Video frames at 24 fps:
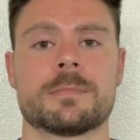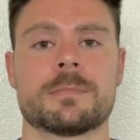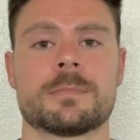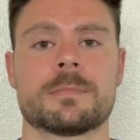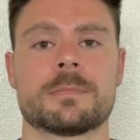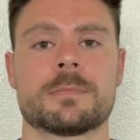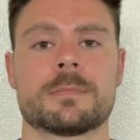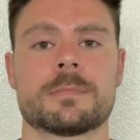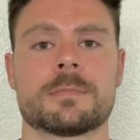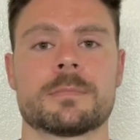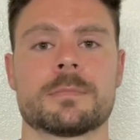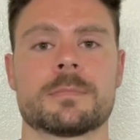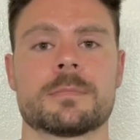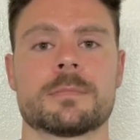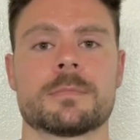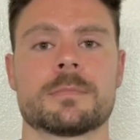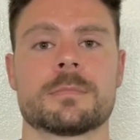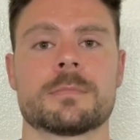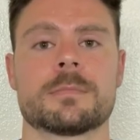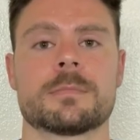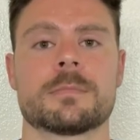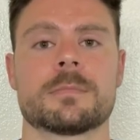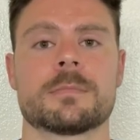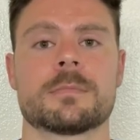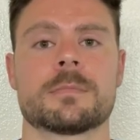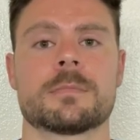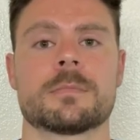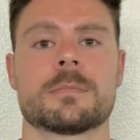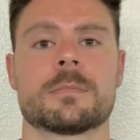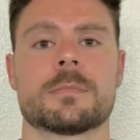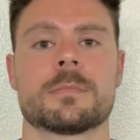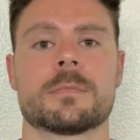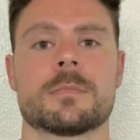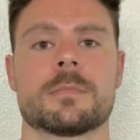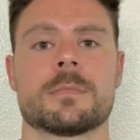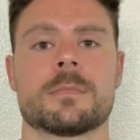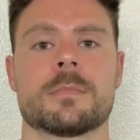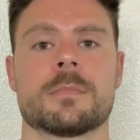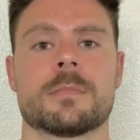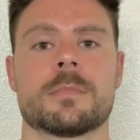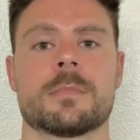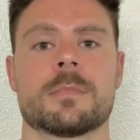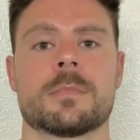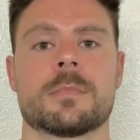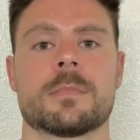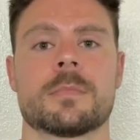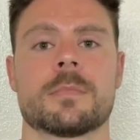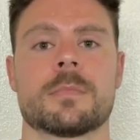
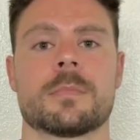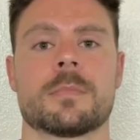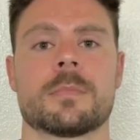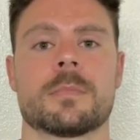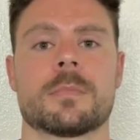No one is speaking in this clip.